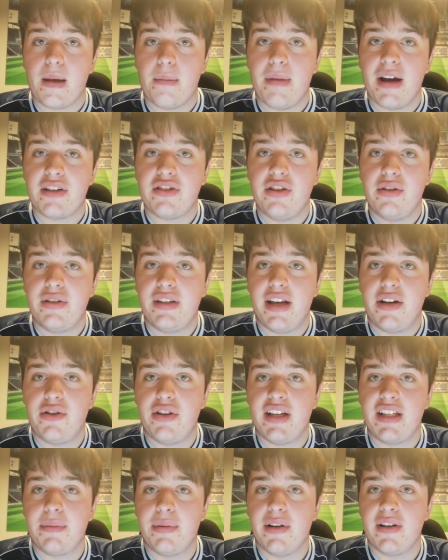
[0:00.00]
Max Duke saying, do you
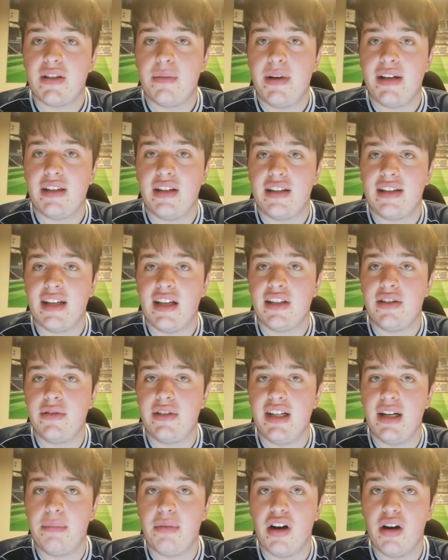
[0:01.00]
think Spurs will make the Lo Celso
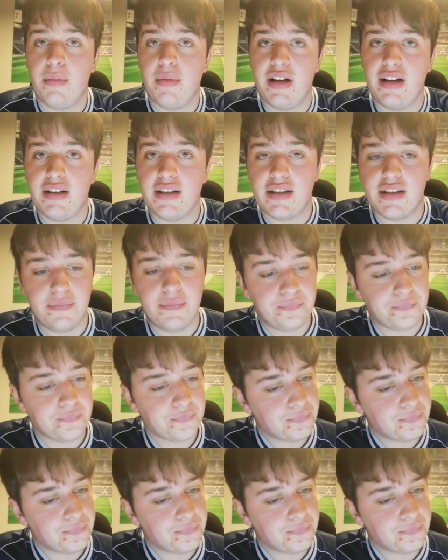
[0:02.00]
deal permanent?